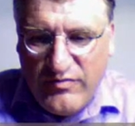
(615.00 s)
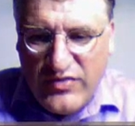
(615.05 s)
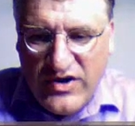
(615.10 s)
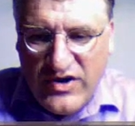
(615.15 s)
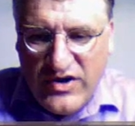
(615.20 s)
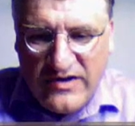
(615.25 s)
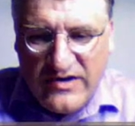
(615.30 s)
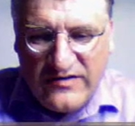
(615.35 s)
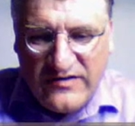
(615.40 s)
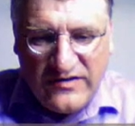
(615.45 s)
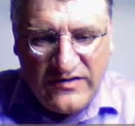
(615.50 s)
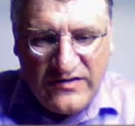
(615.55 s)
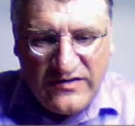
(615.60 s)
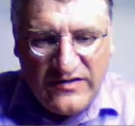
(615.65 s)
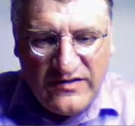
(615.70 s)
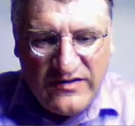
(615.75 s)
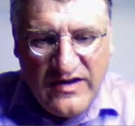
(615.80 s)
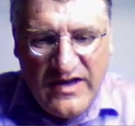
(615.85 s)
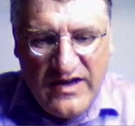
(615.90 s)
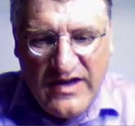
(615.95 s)

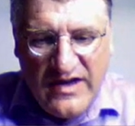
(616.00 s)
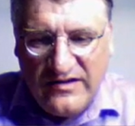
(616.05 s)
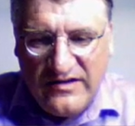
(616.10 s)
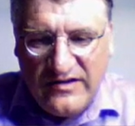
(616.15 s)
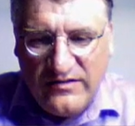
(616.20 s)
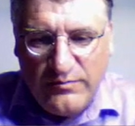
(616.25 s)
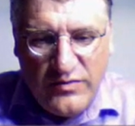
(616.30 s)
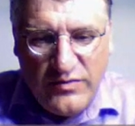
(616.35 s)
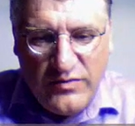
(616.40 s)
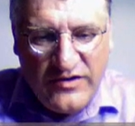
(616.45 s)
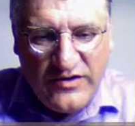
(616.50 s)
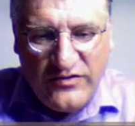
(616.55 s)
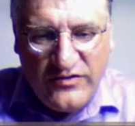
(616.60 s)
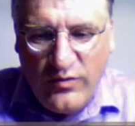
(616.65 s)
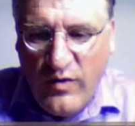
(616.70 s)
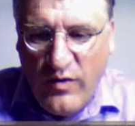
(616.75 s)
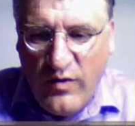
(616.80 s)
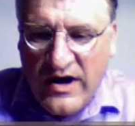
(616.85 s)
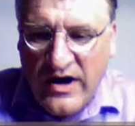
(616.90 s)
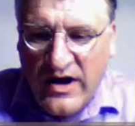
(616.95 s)
plus s
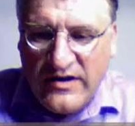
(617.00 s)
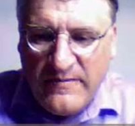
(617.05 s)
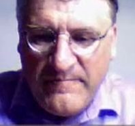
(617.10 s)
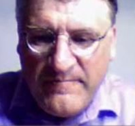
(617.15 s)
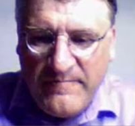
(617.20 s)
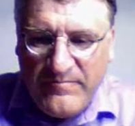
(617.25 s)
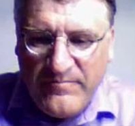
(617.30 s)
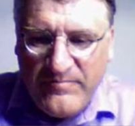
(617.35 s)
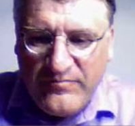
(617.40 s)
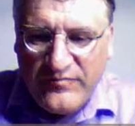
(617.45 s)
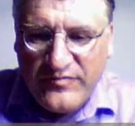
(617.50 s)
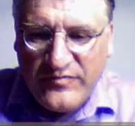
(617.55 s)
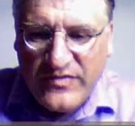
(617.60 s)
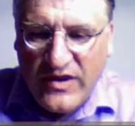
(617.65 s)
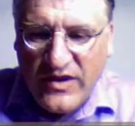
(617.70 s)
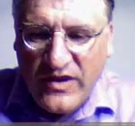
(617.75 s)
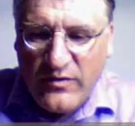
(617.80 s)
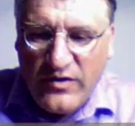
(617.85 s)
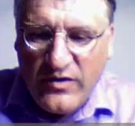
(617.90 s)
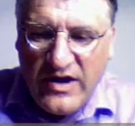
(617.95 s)
plus 1,
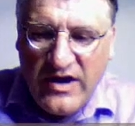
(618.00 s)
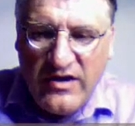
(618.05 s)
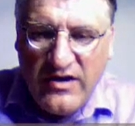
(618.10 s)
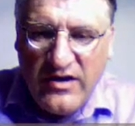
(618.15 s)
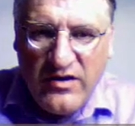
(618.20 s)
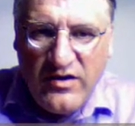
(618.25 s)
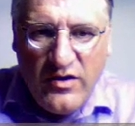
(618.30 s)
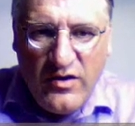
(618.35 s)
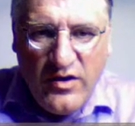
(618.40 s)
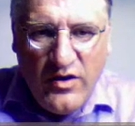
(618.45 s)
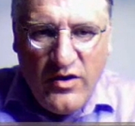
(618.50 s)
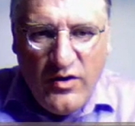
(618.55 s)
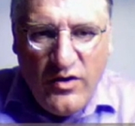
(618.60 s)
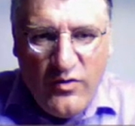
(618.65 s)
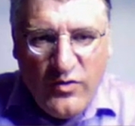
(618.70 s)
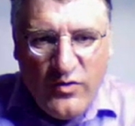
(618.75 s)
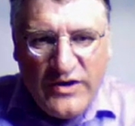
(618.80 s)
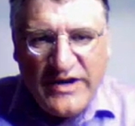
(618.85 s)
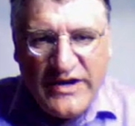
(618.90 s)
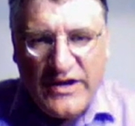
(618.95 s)
okay,
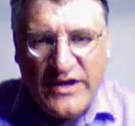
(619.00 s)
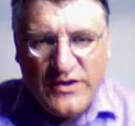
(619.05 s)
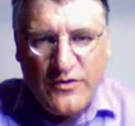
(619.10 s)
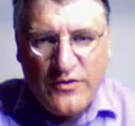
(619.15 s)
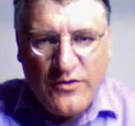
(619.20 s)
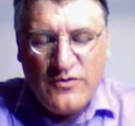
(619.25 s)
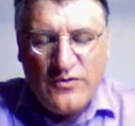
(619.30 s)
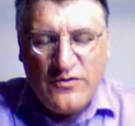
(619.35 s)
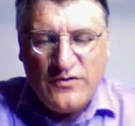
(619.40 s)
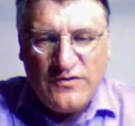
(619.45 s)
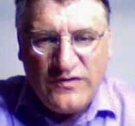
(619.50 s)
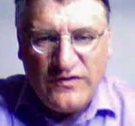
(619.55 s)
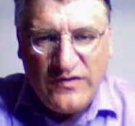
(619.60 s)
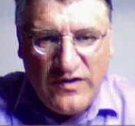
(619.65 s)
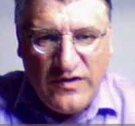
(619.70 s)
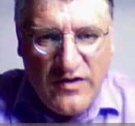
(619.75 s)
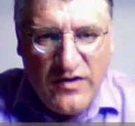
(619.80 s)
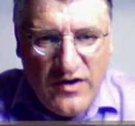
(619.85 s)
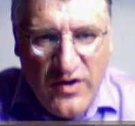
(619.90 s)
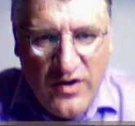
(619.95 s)
we'll get the
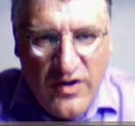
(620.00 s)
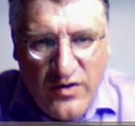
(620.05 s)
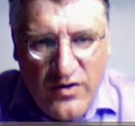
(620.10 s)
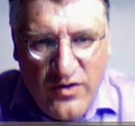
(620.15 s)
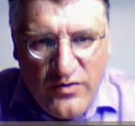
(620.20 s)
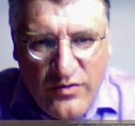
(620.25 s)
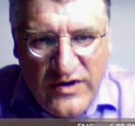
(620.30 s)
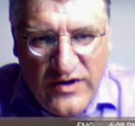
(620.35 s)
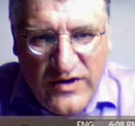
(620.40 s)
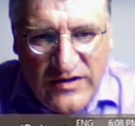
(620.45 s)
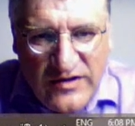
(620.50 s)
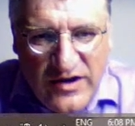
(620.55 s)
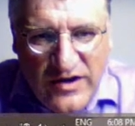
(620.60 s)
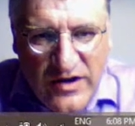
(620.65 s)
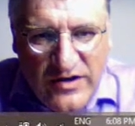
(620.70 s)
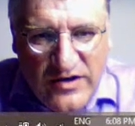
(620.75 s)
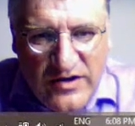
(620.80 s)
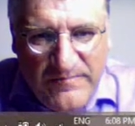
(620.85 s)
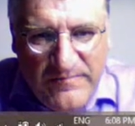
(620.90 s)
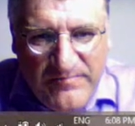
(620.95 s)
roots
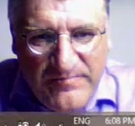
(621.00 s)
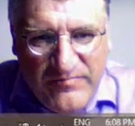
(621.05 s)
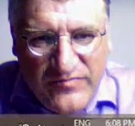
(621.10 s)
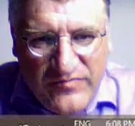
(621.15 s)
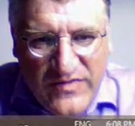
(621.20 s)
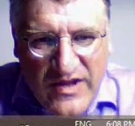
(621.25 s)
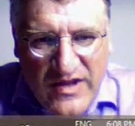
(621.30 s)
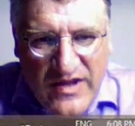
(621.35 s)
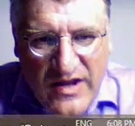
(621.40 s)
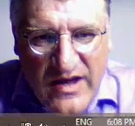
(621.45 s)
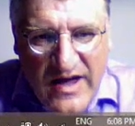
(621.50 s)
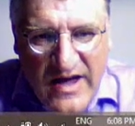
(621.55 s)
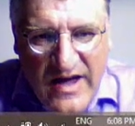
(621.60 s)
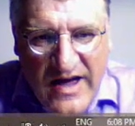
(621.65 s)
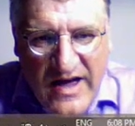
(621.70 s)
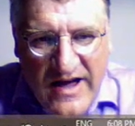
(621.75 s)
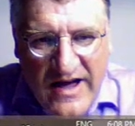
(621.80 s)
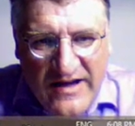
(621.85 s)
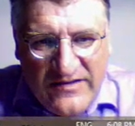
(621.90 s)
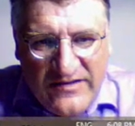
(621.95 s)
written
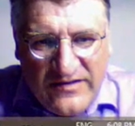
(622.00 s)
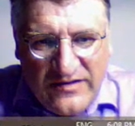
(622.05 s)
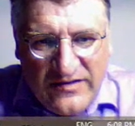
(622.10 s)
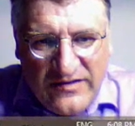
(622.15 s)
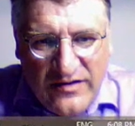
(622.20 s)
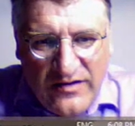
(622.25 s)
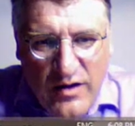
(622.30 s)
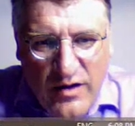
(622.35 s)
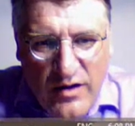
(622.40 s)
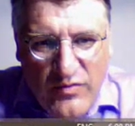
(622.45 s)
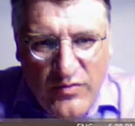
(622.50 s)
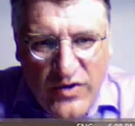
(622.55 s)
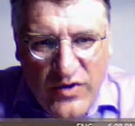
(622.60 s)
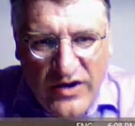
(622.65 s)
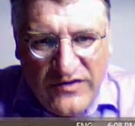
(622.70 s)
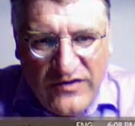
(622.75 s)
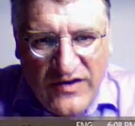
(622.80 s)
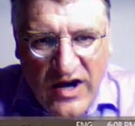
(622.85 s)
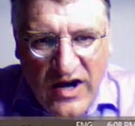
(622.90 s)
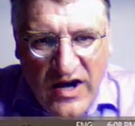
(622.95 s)
as
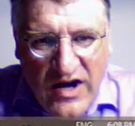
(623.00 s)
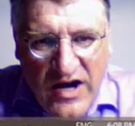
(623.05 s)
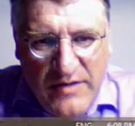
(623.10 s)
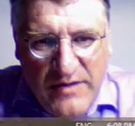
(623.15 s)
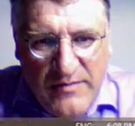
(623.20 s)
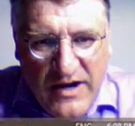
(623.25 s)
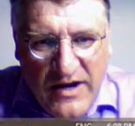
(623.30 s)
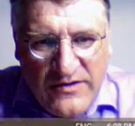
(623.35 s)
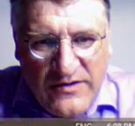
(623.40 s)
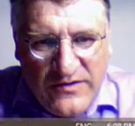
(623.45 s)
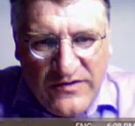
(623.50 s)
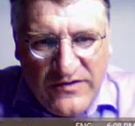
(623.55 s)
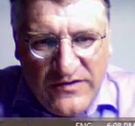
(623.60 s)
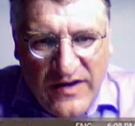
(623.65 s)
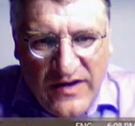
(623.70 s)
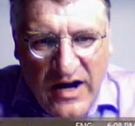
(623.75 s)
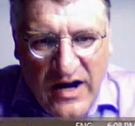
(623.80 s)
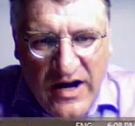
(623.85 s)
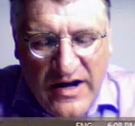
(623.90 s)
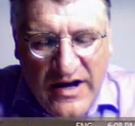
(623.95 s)
plus I
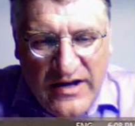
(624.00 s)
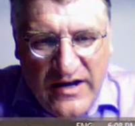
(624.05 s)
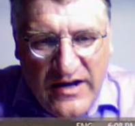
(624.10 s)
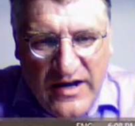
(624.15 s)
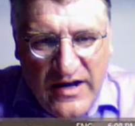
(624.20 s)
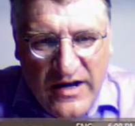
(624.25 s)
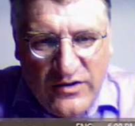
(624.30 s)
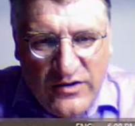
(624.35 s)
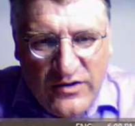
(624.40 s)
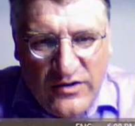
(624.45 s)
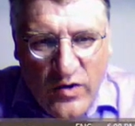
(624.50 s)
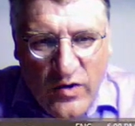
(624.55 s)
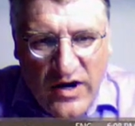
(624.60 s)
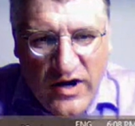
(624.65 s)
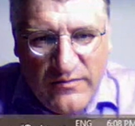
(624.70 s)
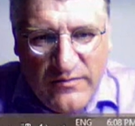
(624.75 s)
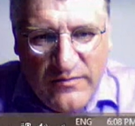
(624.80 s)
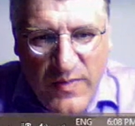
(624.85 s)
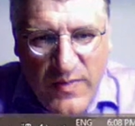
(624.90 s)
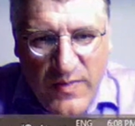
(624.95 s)
minus I and
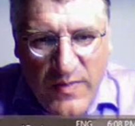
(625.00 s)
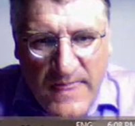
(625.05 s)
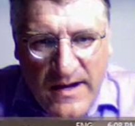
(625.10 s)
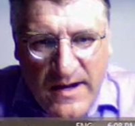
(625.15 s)
1.